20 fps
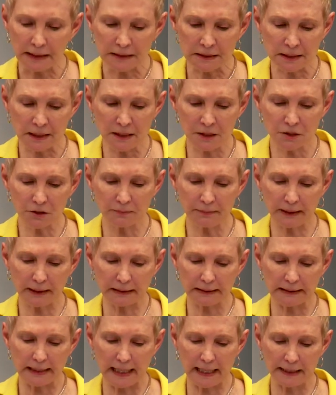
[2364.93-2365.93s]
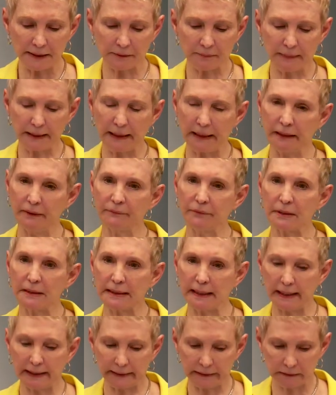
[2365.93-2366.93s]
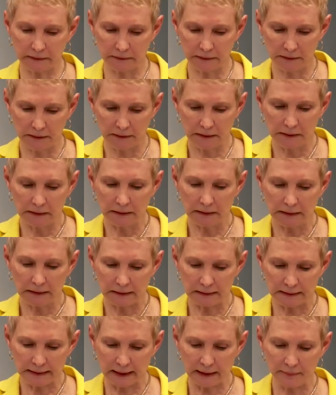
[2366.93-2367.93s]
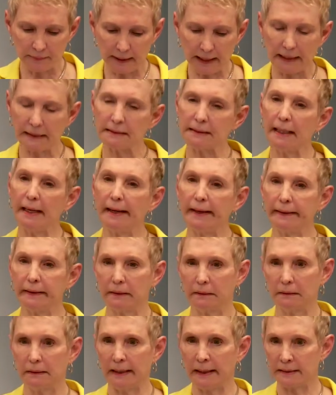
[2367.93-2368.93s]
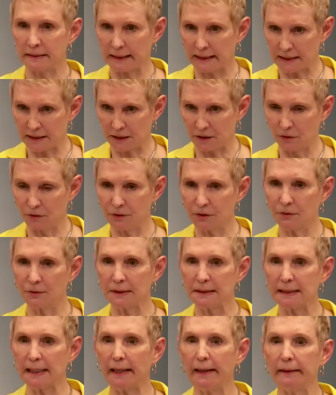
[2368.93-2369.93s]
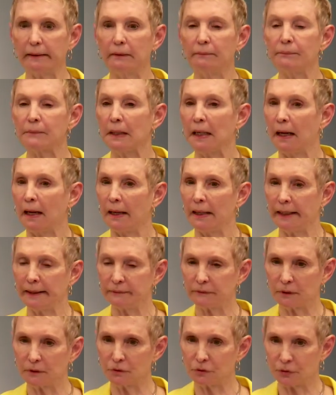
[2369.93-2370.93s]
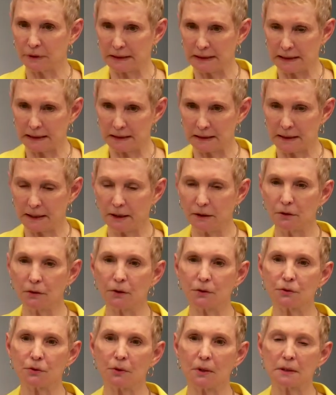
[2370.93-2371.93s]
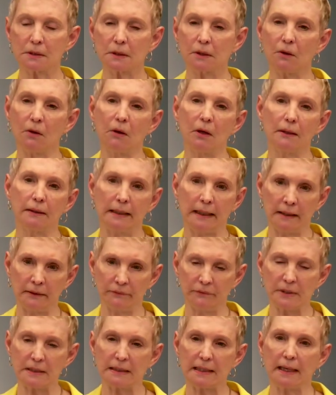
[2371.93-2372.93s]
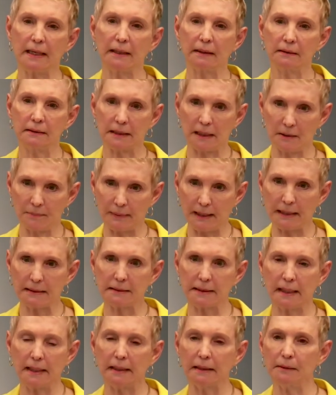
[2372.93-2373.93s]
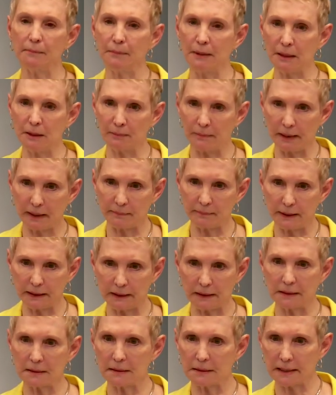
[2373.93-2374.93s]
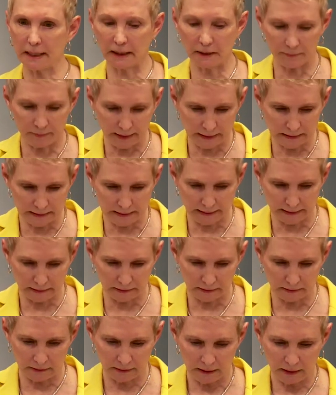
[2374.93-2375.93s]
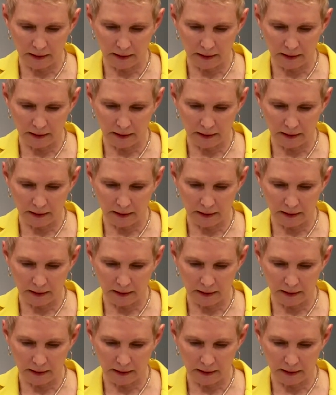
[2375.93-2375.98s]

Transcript: teaching me and guiding me every day, day by day. As I still do today, I have to continue to trust God every day by day, minute by minute, second by second.